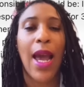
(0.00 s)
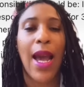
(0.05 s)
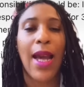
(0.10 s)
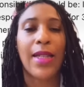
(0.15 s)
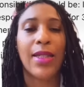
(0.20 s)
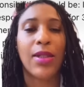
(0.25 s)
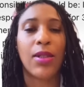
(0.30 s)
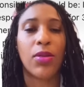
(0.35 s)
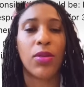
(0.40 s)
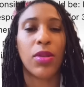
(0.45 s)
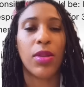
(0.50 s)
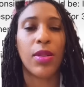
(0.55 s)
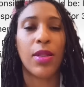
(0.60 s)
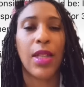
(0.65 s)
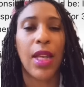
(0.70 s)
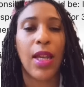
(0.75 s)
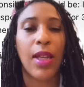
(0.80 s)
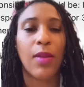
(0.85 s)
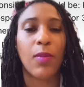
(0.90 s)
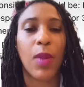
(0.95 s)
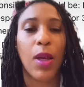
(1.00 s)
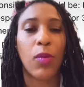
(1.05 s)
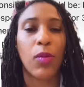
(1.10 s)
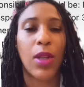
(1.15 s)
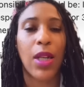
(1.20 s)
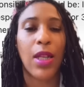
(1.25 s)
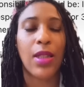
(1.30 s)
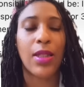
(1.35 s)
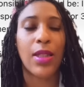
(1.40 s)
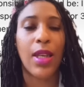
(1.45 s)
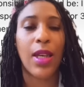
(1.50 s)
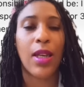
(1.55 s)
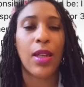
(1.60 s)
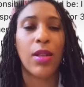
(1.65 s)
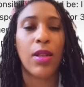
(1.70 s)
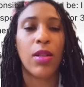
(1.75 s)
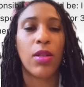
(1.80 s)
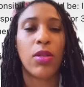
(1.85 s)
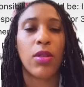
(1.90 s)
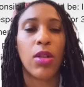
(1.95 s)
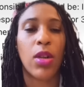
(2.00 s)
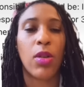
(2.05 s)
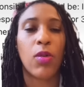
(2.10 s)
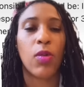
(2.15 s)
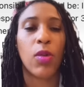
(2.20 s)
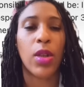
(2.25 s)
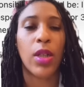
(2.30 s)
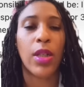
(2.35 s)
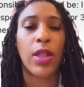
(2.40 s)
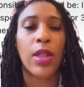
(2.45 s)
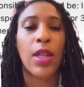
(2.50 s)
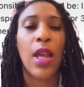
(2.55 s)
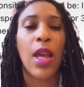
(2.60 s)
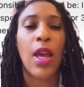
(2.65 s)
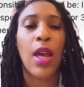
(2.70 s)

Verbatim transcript: I still stand by what I said. No one